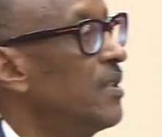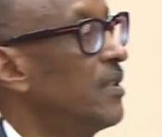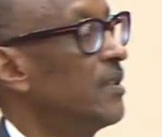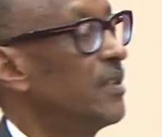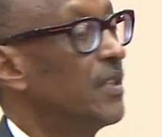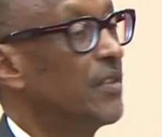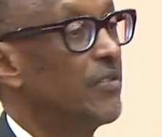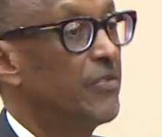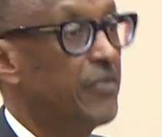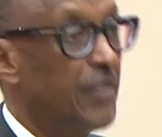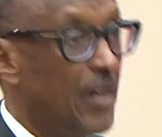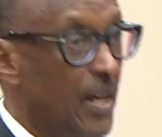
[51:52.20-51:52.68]

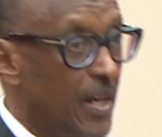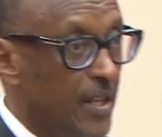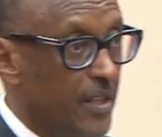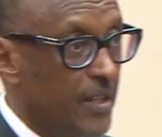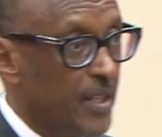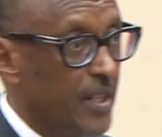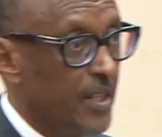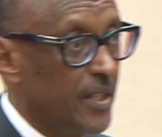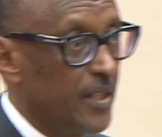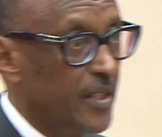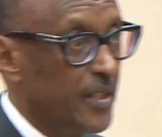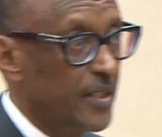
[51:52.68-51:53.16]
the
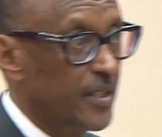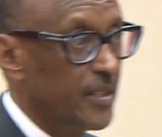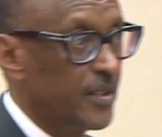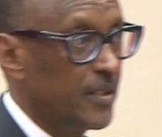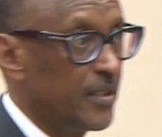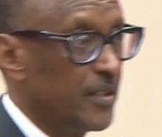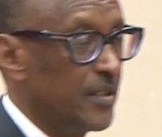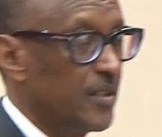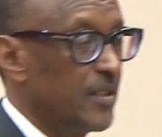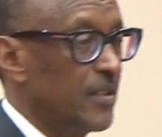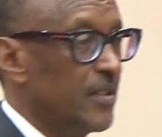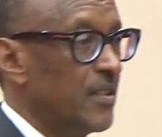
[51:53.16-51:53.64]
father
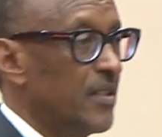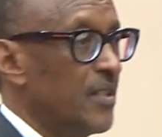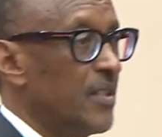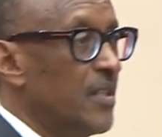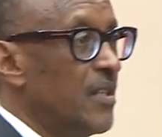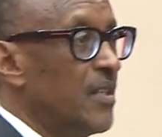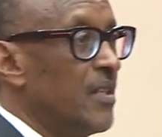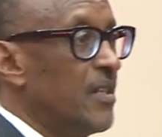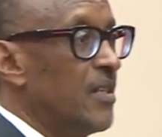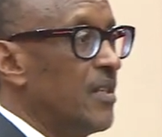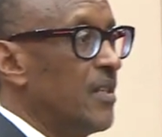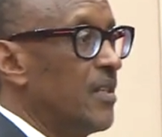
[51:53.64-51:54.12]

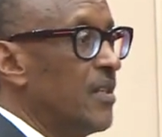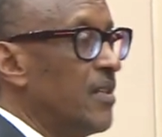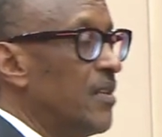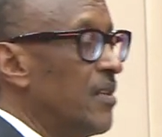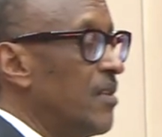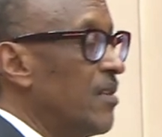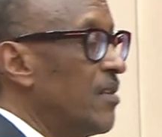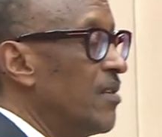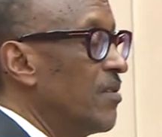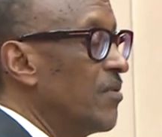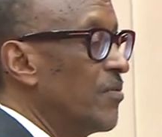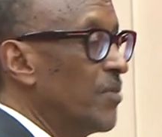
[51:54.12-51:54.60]

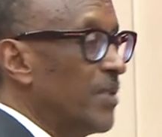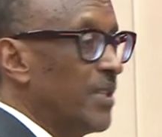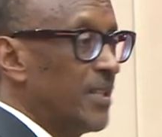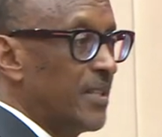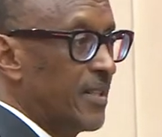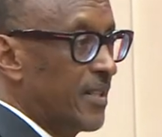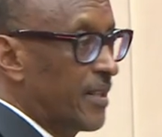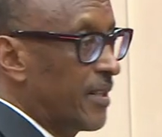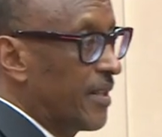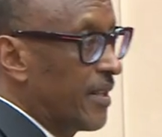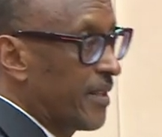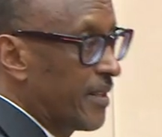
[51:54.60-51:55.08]

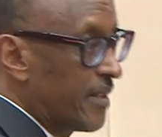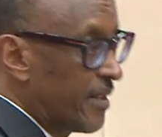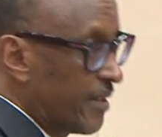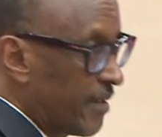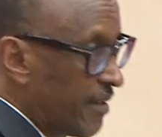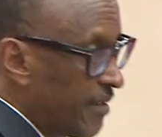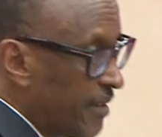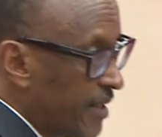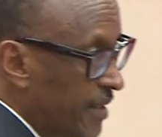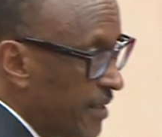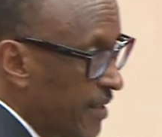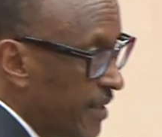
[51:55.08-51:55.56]
waited
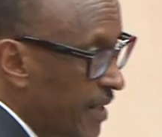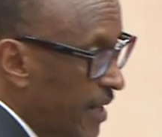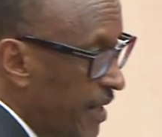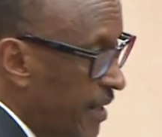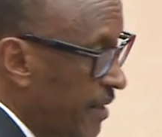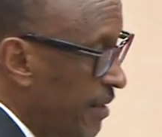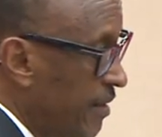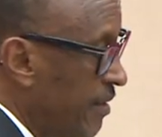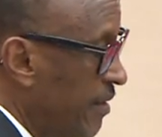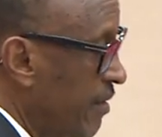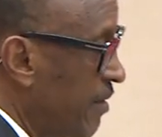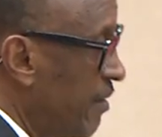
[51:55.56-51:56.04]
until the
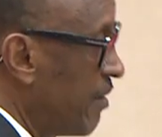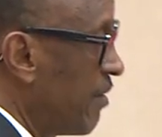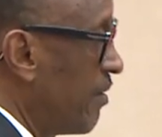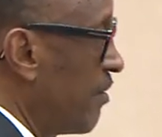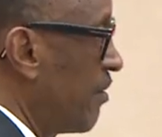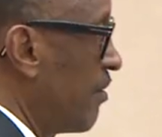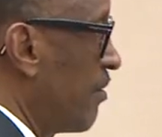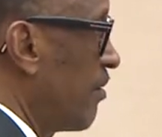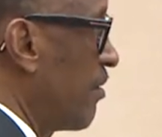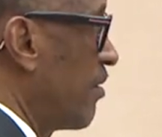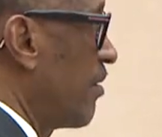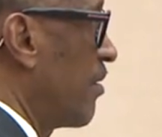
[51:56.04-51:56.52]

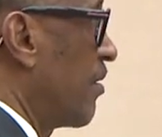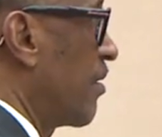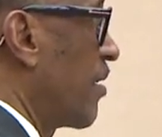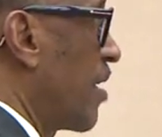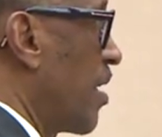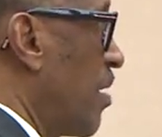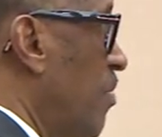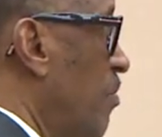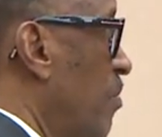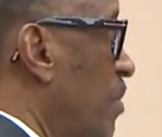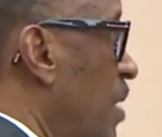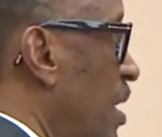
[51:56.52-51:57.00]
son came